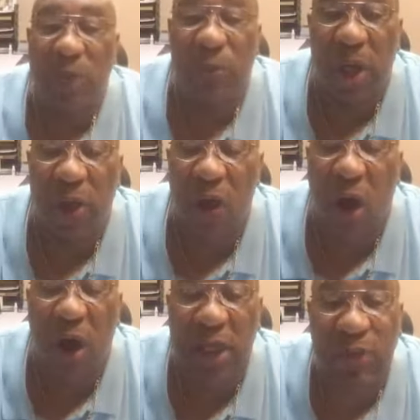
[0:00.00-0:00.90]
what
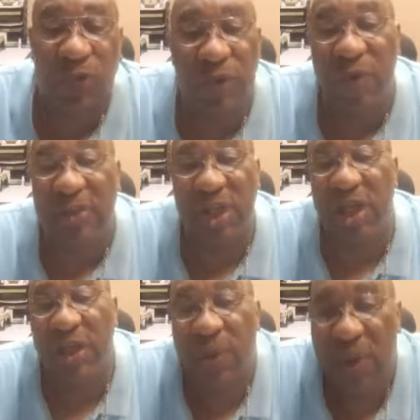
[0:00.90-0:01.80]
God is revealing to
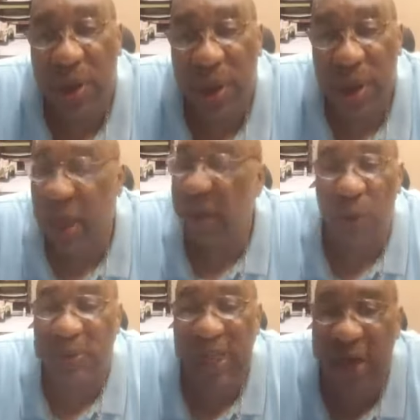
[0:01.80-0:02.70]
you, then
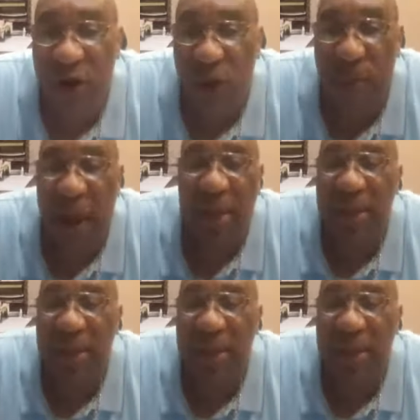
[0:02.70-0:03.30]
don't let nobody